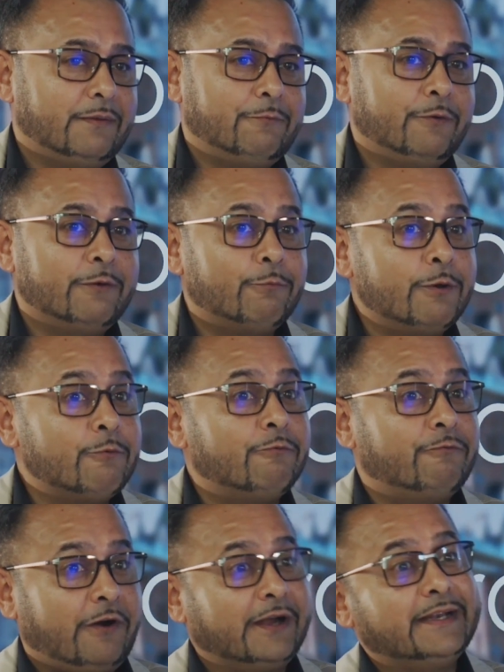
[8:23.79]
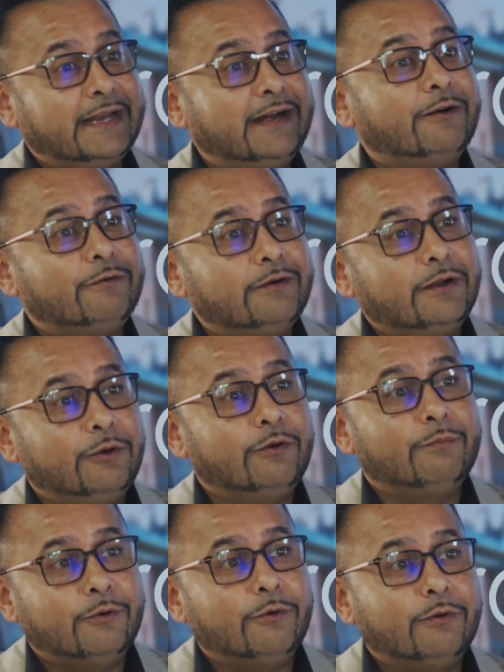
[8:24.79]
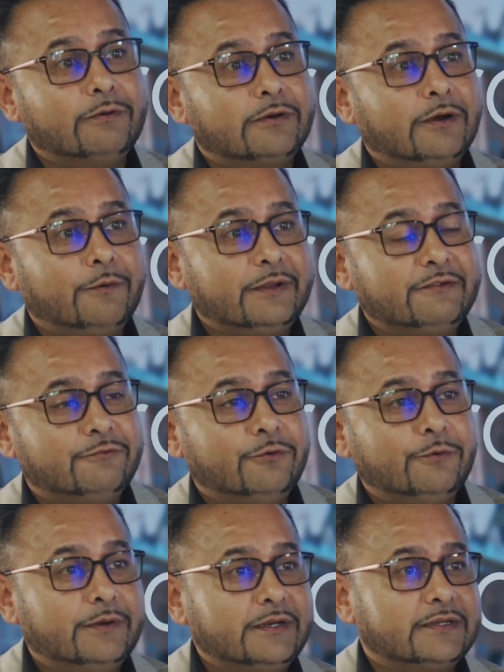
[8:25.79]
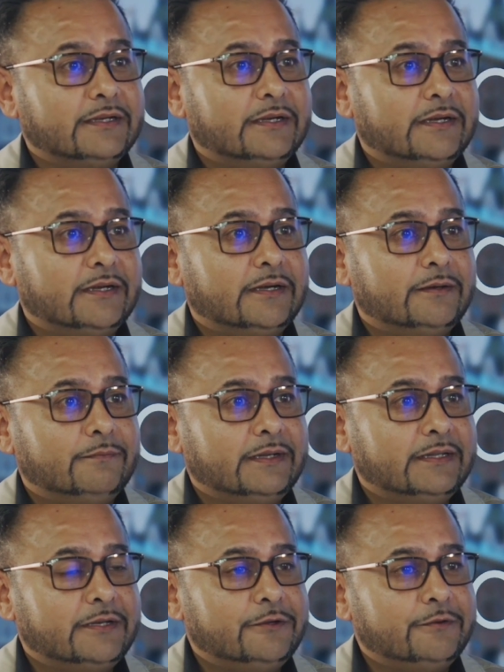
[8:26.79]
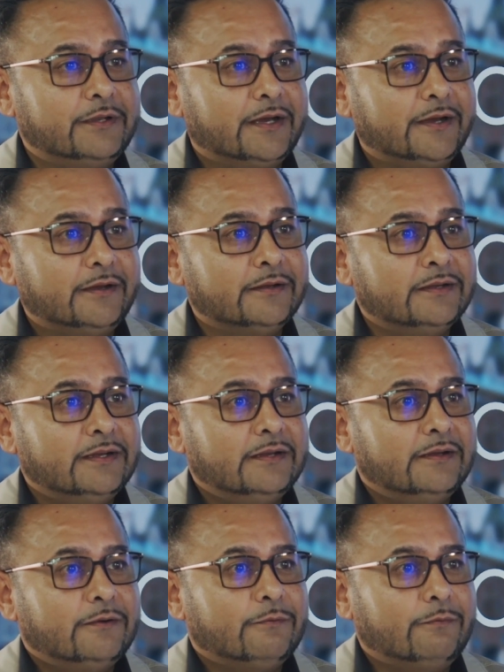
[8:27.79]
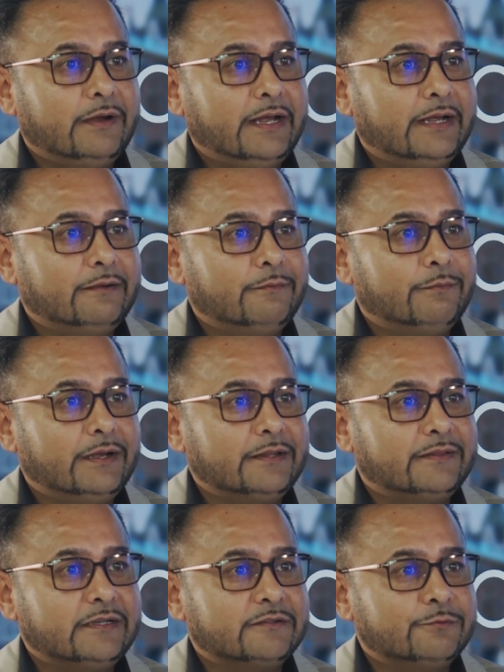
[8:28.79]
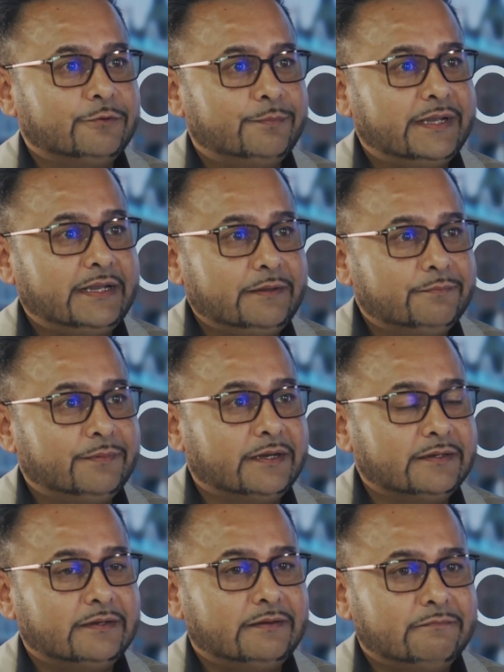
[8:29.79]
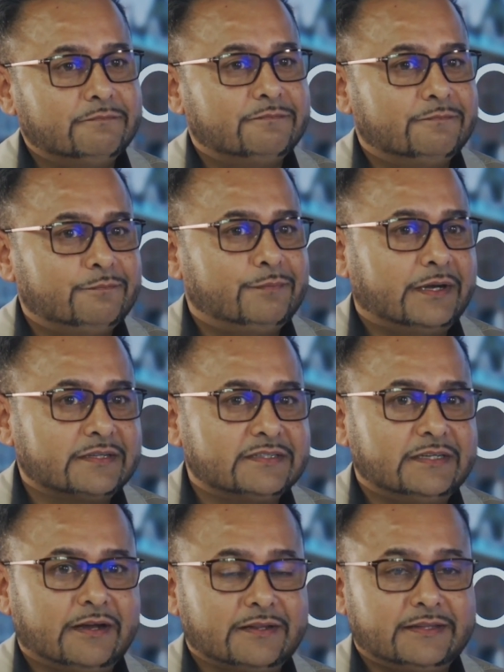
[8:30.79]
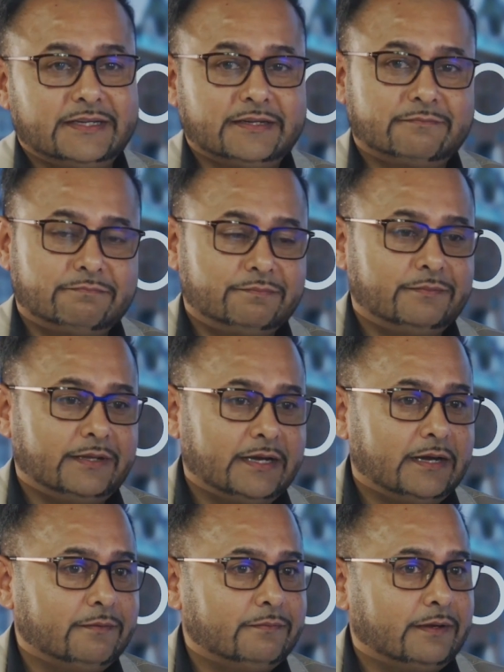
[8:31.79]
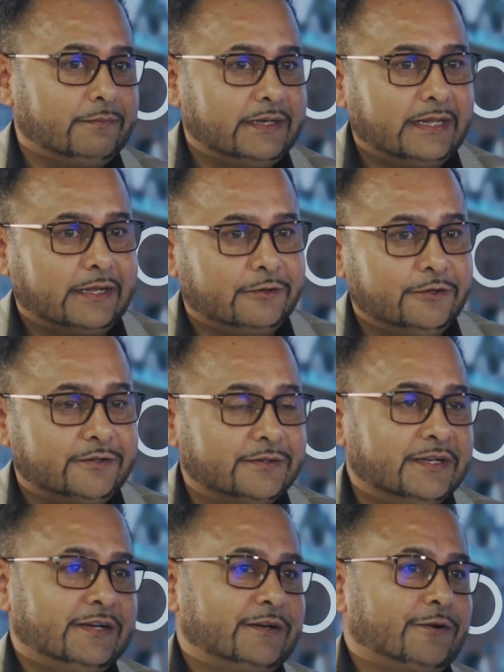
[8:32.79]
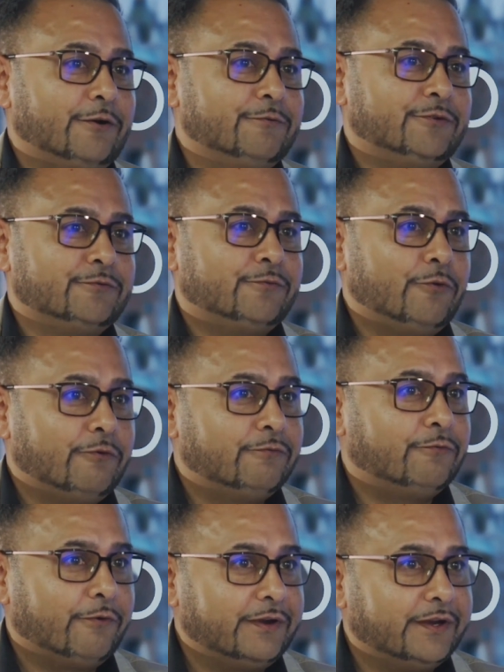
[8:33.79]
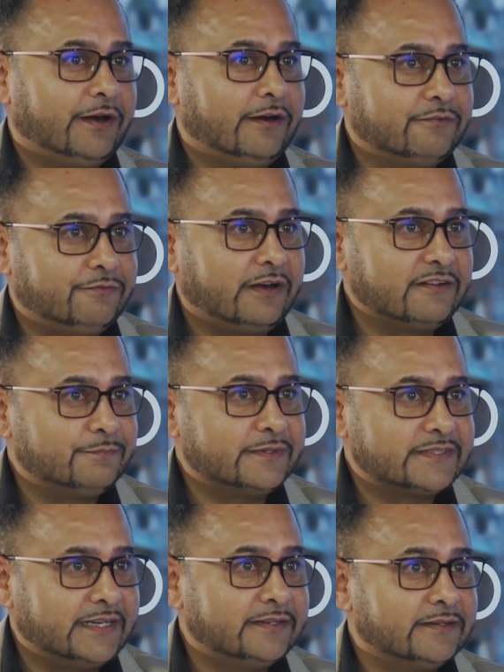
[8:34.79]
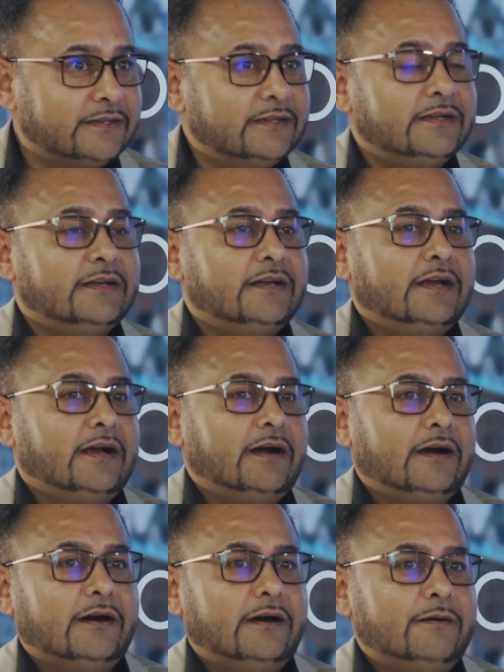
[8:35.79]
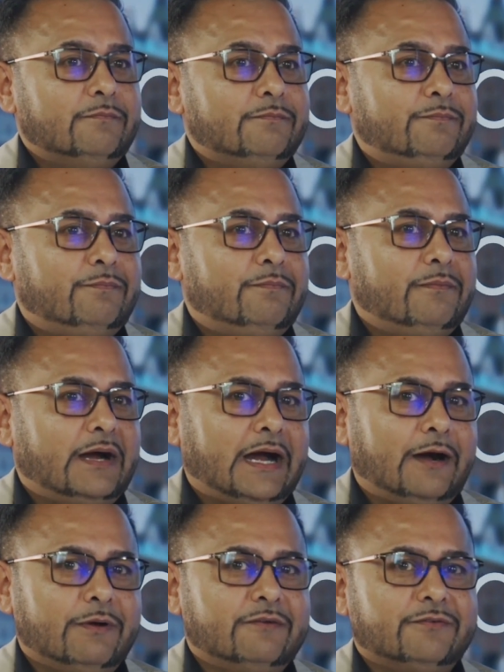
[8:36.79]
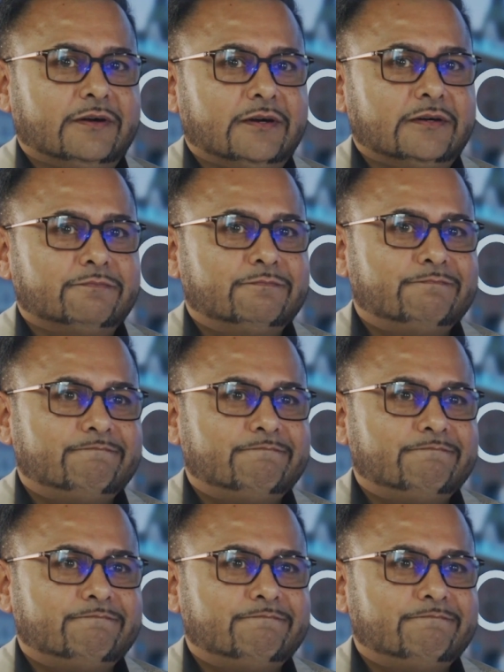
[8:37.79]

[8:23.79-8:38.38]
we will find out a lot more going forward in the new year where things will be. But personally, I think, they could go to 4.5%, 5%. However,